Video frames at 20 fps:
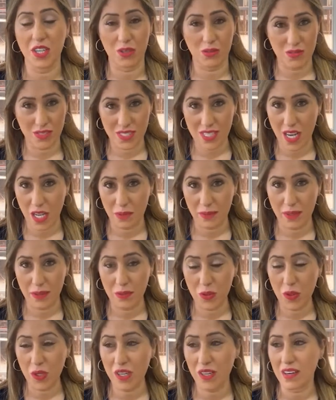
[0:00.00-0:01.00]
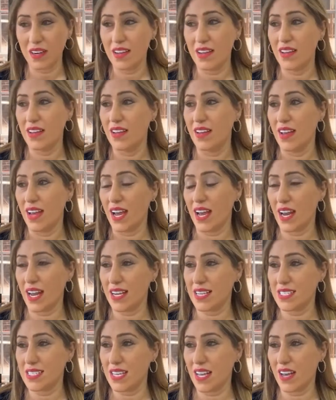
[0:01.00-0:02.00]
tell me more. And
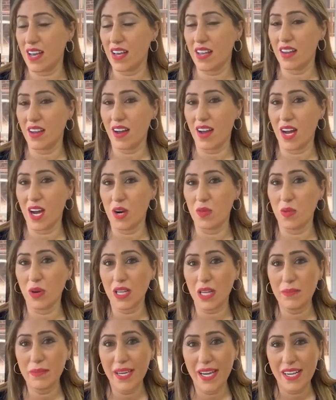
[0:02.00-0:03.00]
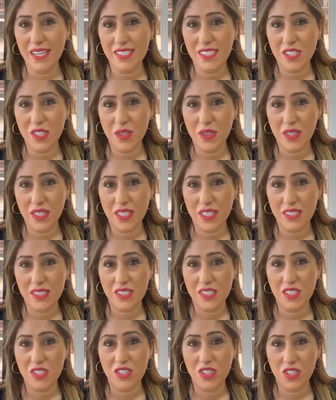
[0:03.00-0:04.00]
I said, well, let me ask you
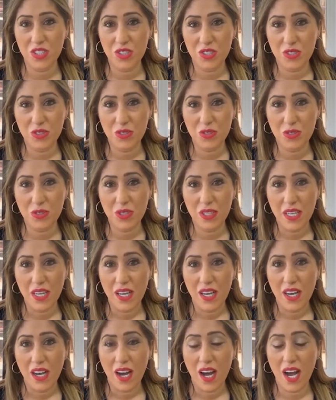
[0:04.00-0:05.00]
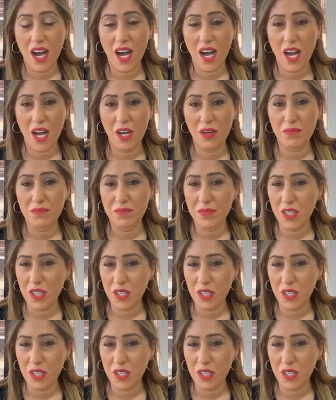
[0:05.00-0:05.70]
this. Do you get